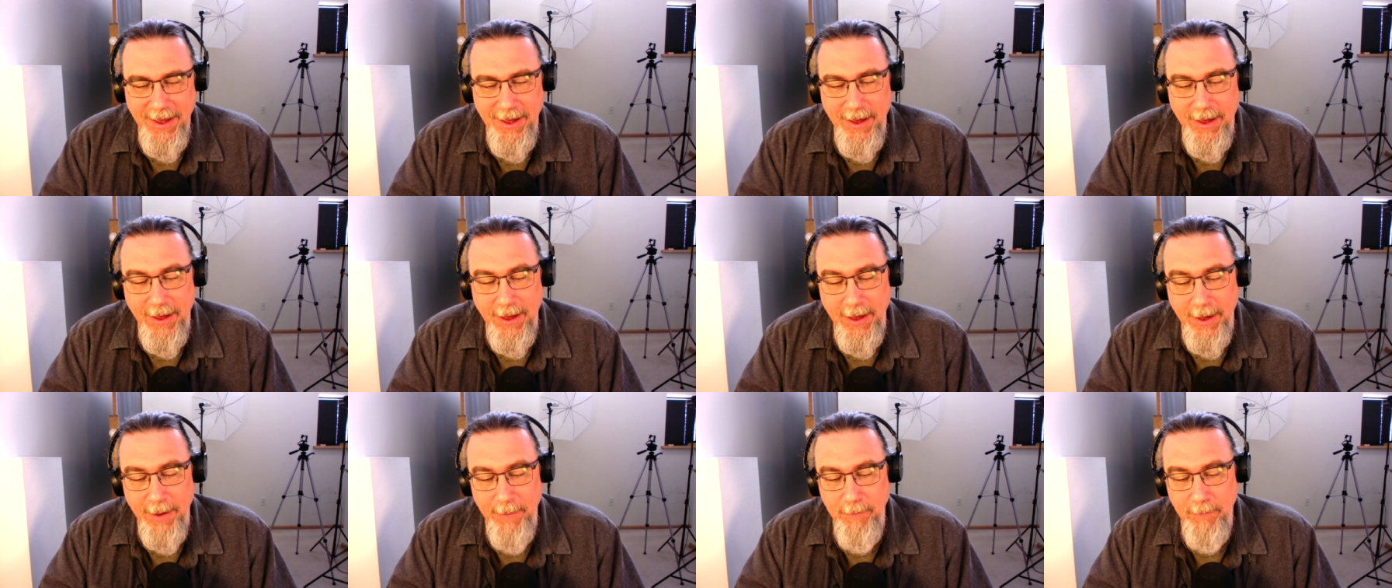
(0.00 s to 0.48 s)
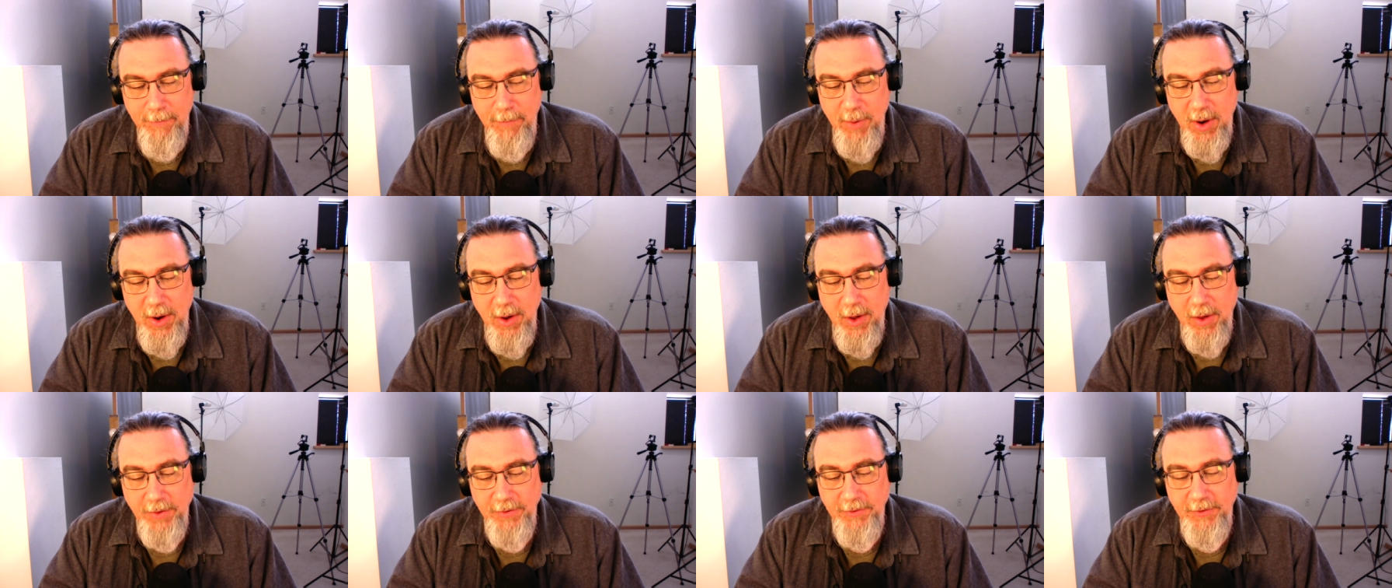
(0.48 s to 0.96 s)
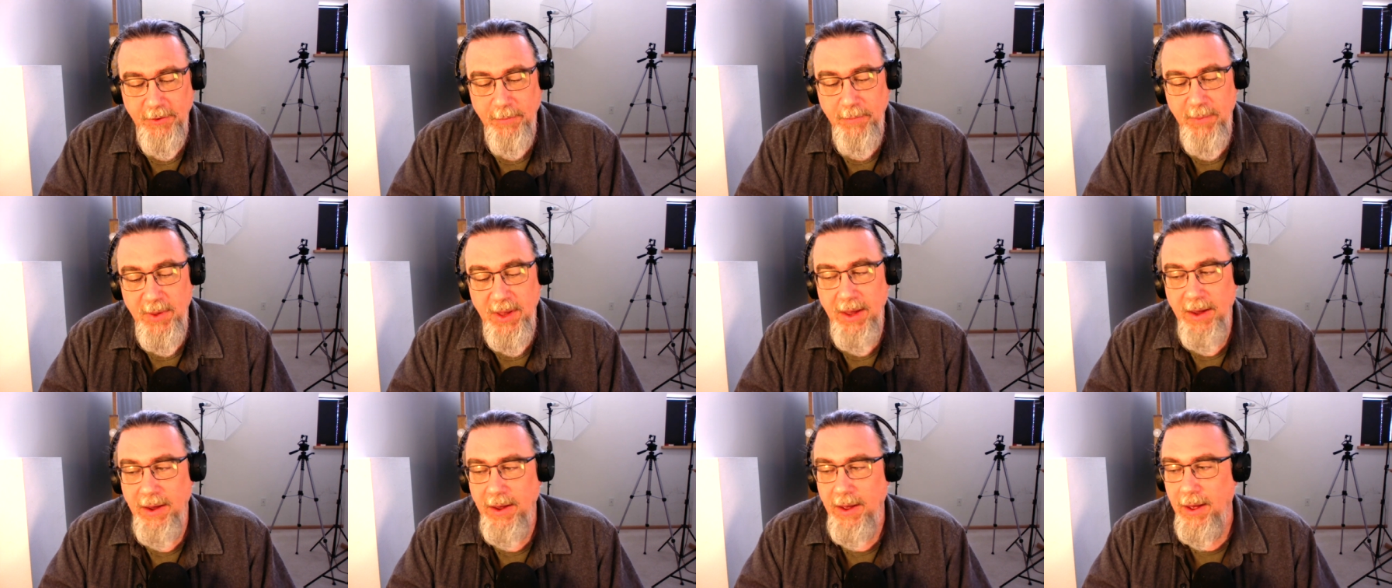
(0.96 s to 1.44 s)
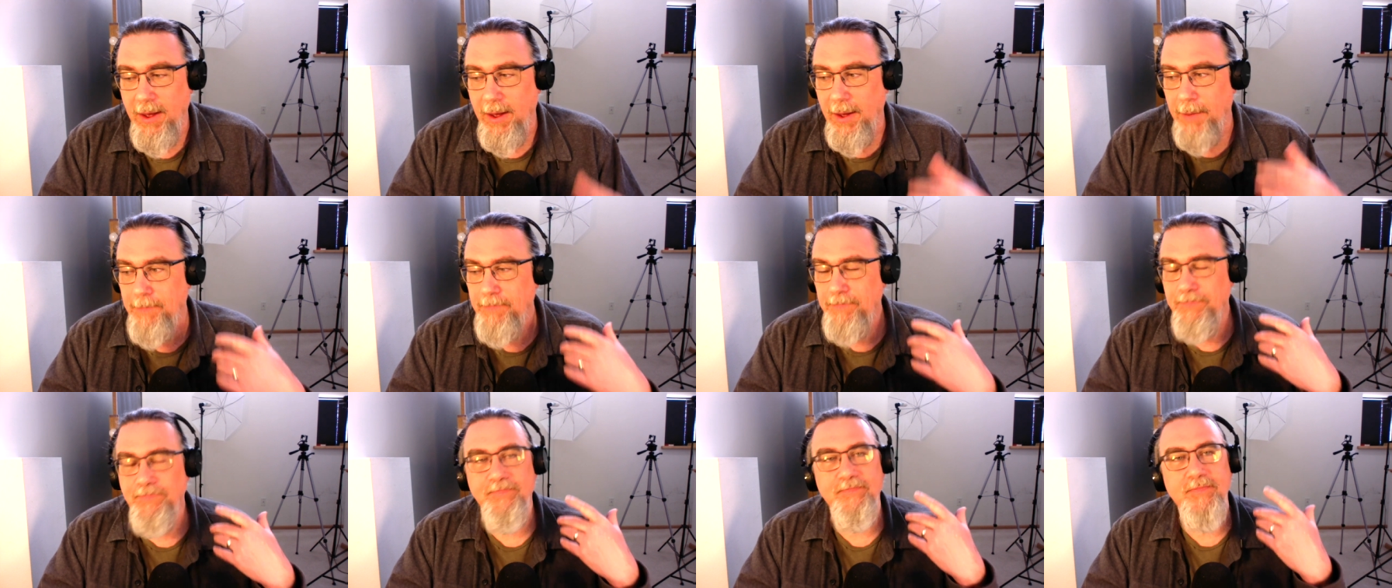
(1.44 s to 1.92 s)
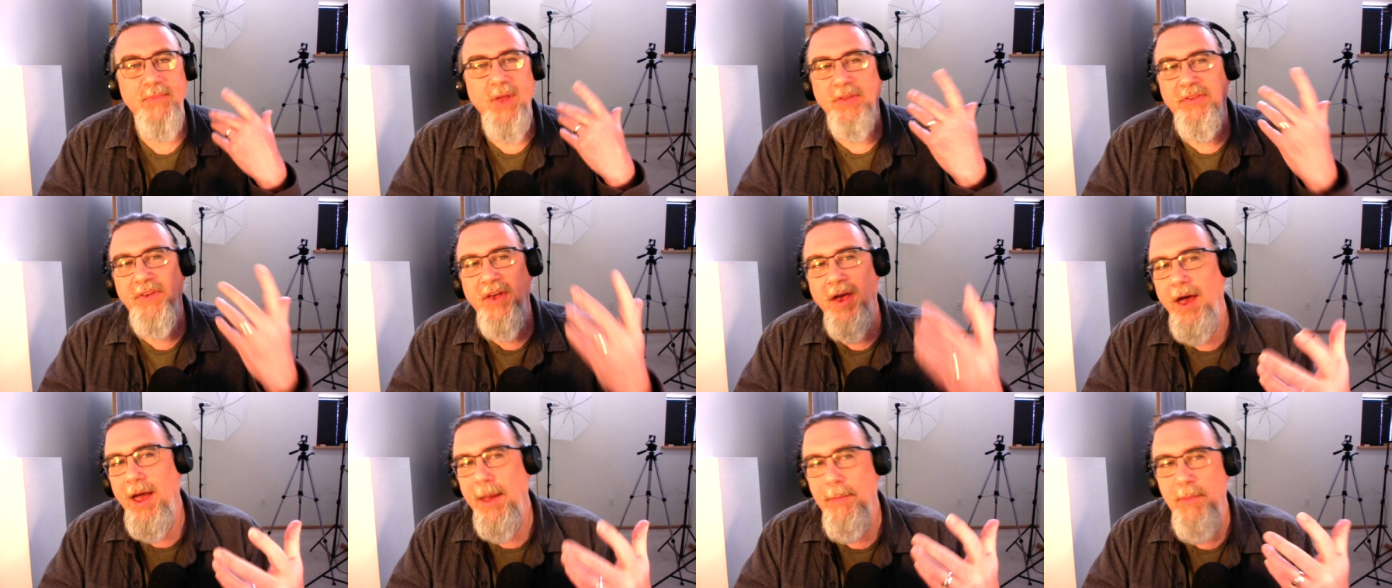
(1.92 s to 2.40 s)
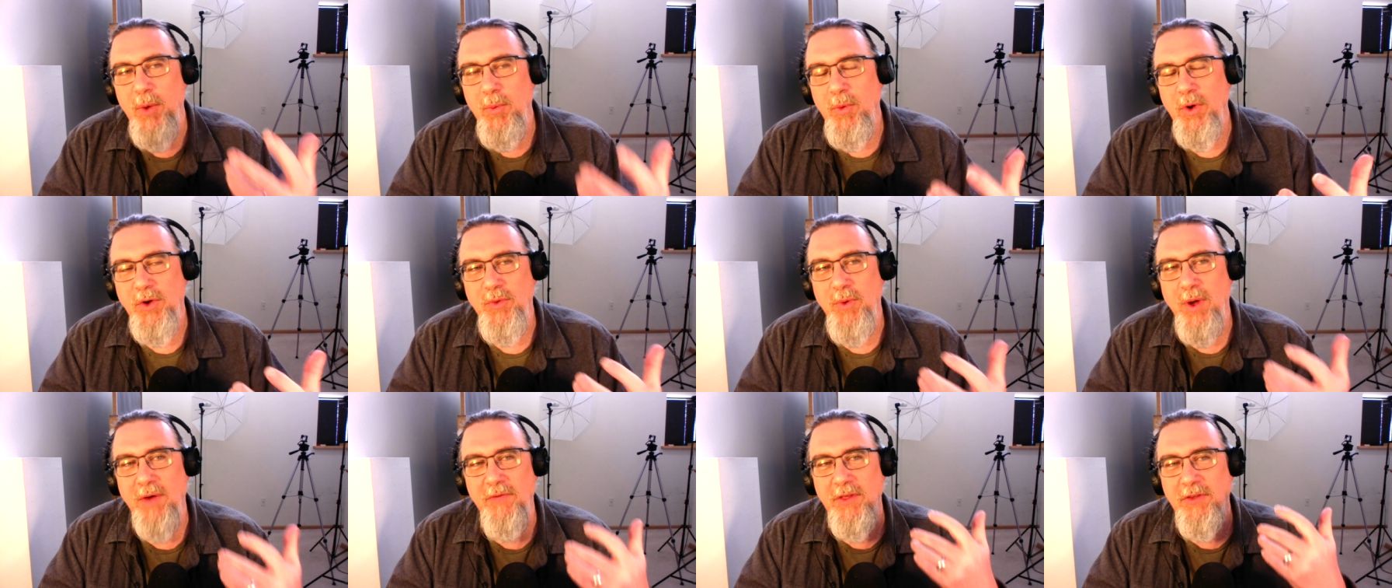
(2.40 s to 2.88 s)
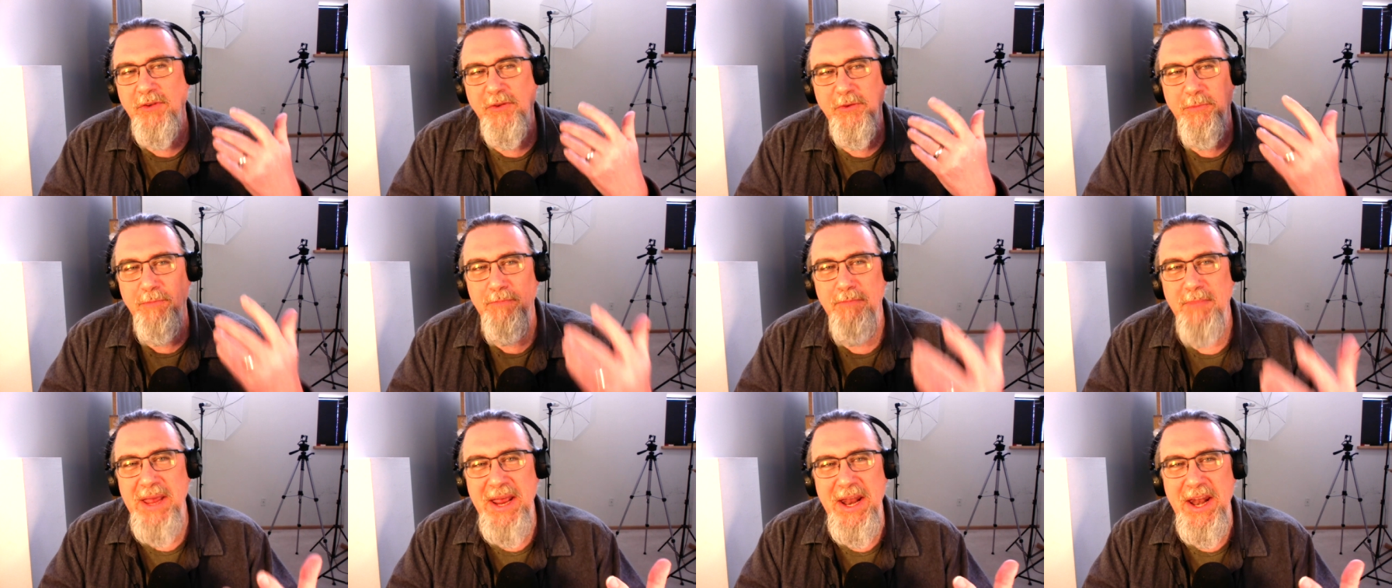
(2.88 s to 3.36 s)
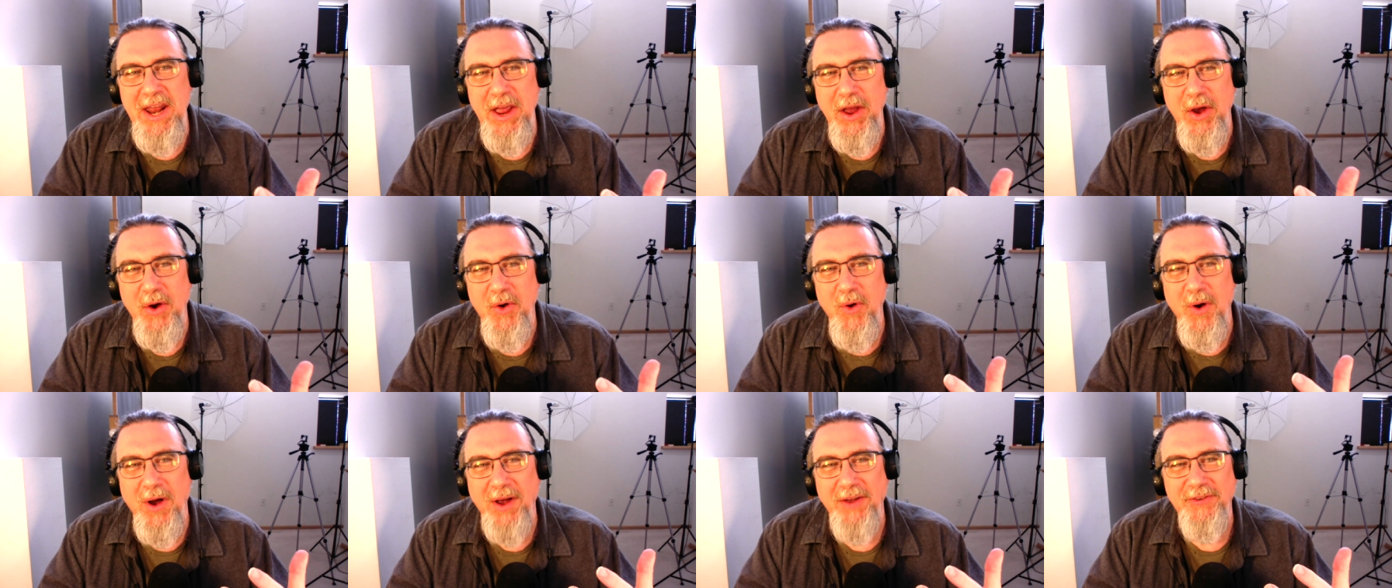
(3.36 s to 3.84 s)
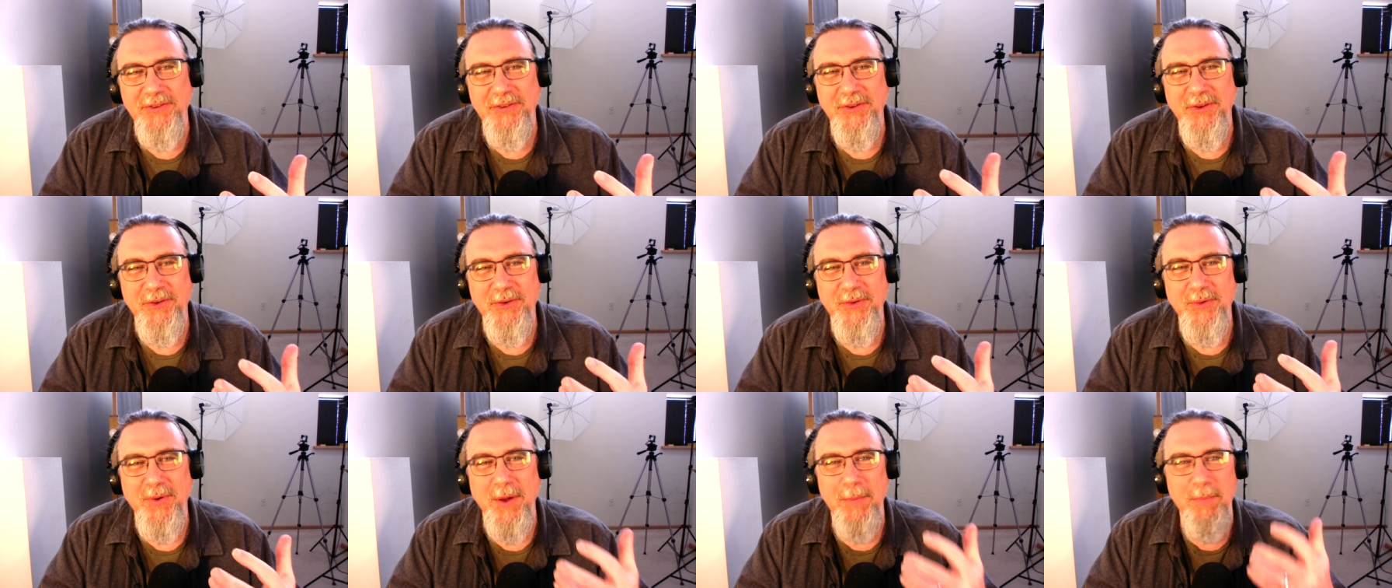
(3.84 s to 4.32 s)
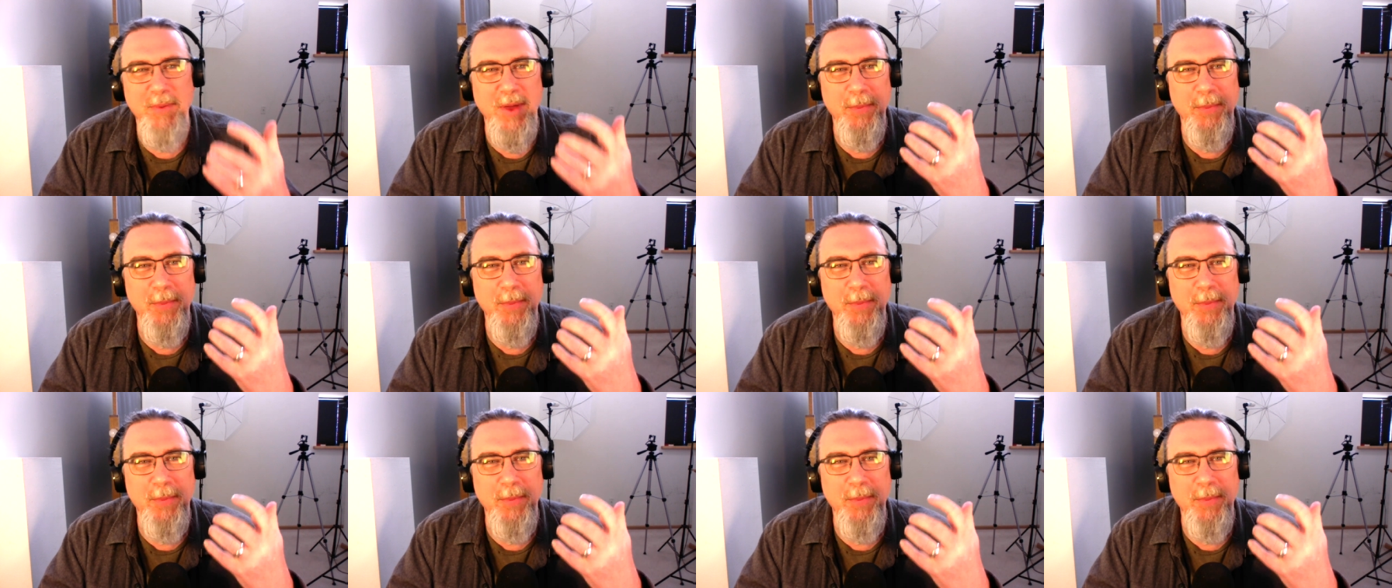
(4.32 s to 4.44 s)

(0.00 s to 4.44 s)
but also being a time in which we have this meaning crisis, right?